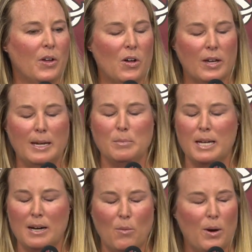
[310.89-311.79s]
all games
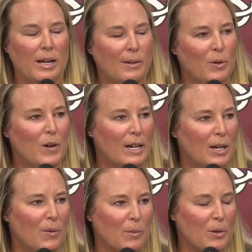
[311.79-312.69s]
count one, and we've got to
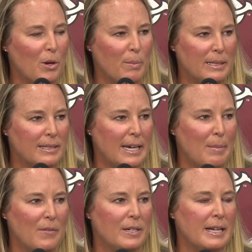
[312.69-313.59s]
go in with our best
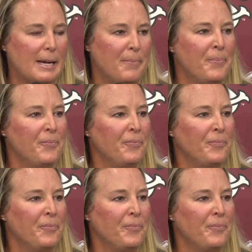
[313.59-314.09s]
game every time.